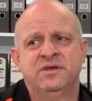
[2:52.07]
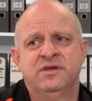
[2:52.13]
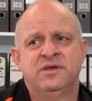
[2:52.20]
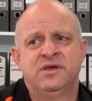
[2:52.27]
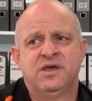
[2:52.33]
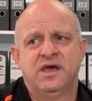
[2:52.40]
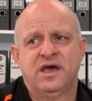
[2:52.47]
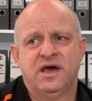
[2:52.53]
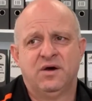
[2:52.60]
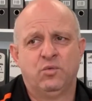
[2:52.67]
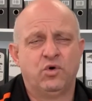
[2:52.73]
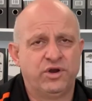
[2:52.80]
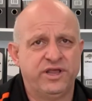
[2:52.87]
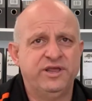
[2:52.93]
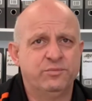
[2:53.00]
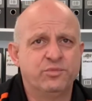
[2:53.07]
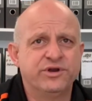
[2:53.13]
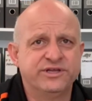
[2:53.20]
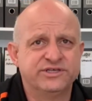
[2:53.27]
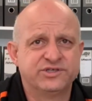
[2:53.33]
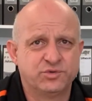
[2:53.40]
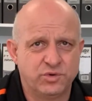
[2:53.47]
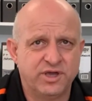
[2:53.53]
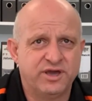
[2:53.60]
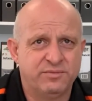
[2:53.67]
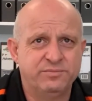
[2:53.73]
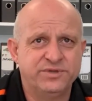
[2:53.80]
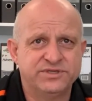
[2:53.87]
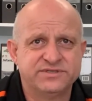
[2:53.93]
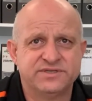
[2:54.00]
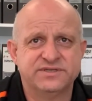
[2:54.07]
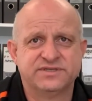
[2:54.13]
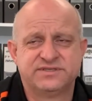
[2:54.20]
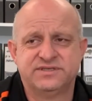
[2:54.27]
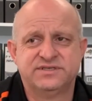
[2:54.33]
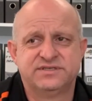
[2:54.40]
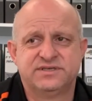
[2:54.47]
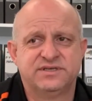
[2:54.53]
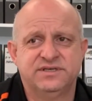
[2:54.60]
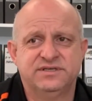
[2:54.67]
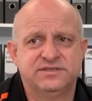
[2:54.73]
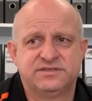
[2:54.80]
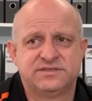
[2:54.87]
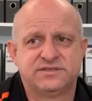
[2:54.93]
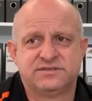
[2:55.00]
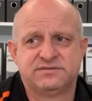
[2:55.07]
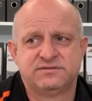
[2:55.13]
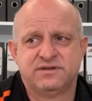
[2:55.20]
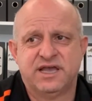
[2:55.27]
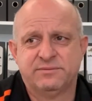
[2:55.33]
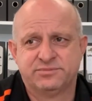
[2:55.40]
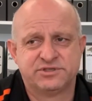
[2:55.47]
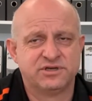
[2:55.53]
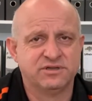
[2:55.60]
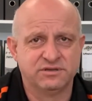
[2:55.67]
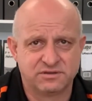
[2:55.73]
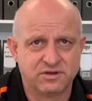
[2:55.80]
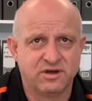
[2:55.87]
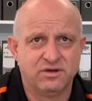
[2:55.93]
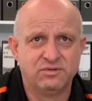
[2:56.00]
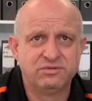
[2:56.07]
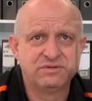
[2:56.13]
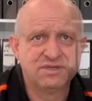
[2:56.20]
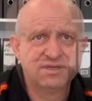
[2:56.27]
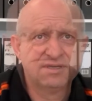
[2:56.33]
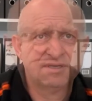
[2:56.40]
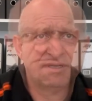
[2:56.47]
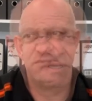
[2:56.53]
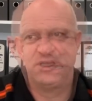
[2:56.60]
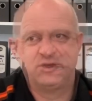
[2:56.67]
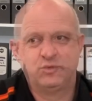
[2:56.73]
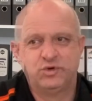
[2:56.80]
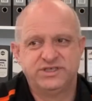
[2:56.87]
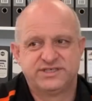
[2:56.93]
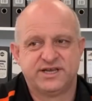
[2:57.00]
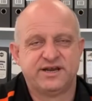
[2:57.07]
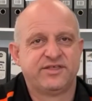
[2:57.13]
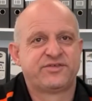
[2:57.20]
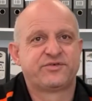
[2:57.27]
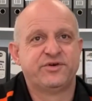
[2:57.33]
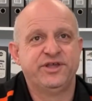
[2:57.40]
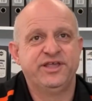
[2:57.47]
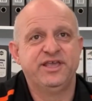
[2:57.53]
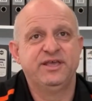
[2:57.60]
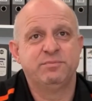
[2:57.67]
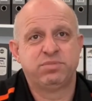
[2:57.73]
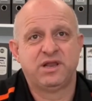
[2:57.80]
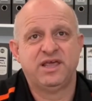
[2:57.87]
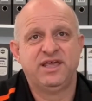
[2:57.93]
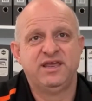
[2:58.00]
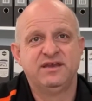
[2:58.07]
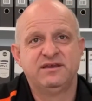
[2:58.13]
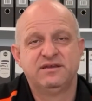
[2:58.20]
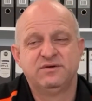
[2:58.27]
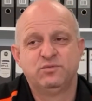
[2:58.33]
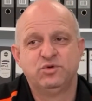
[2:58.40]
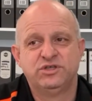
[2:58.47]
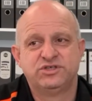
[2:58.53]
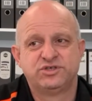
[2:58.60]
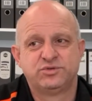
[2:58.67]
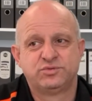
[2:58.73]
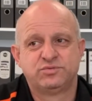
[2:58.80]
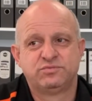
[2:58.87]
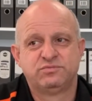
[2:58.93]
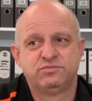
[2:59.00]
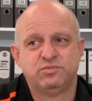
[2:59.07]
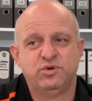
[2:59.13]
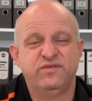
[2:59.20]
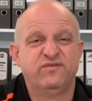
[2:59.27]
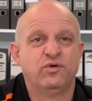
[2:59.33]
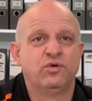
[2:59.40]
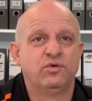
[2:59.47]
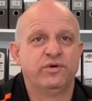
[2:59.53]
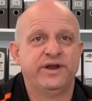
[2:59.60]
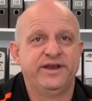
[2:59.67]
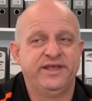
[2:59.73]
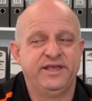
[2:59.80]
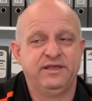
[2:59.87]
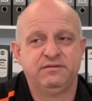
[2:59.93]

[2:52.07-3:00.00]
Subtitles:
what he brings to our business is absolute gold. We set a 3-year plan, which we've already